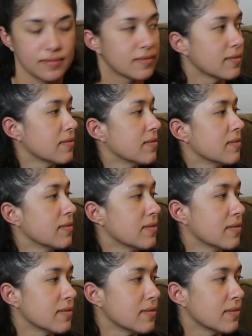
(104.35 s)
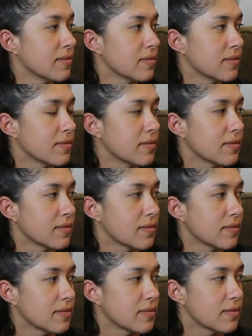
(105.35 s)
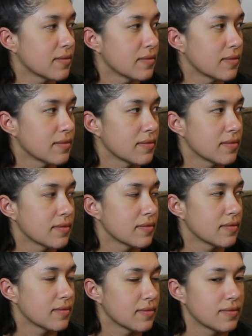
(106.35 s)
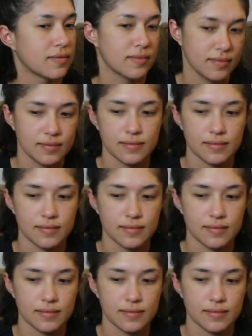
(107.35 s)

No words are spoken by the person on screen.